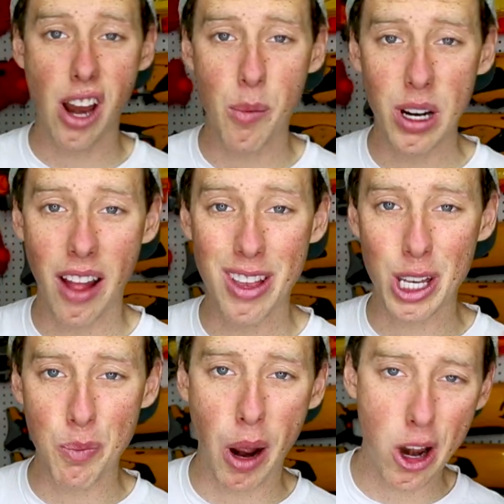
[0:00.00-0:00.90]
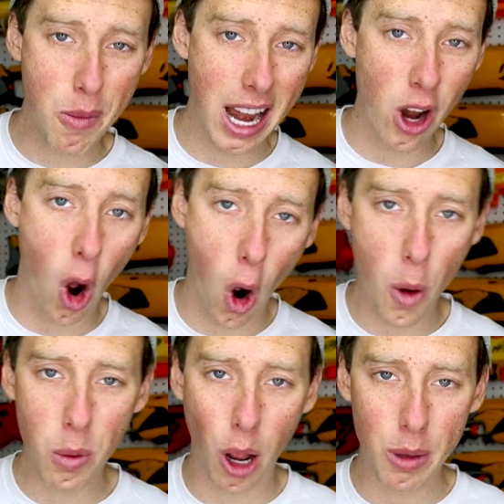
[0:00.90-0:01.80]
up, we got the Spider-Man
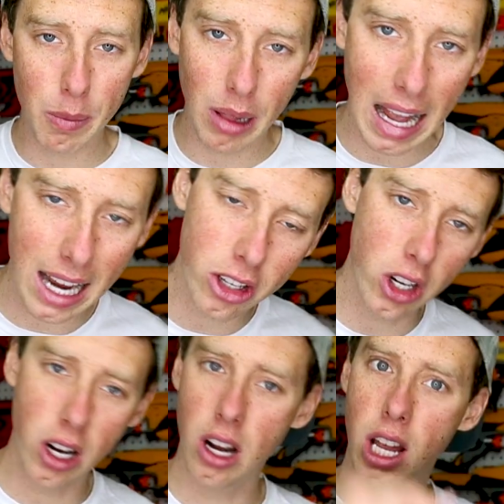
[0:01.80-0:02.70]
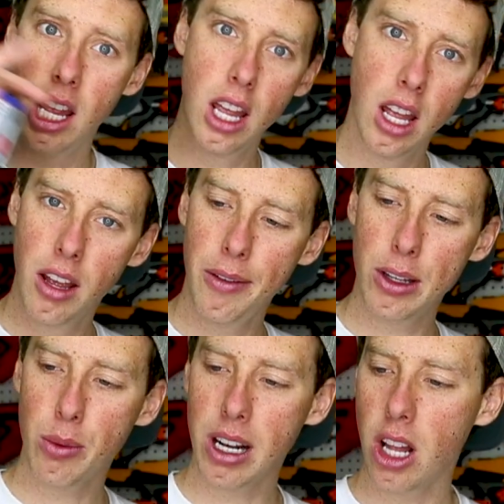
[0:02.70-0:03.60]
Homecoming Blaster.
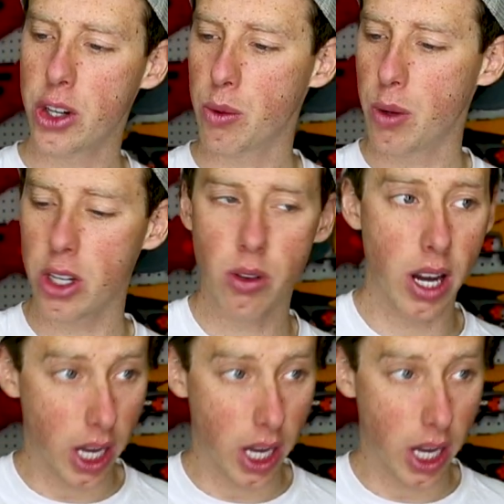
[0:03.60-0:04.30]
Fits right along your wrist right